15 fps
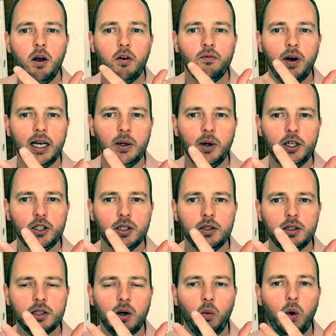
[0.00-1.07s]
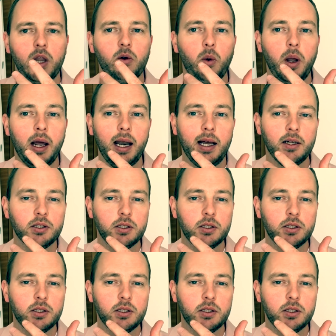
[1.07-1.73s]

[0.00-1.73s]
valuations, and whether we are allowed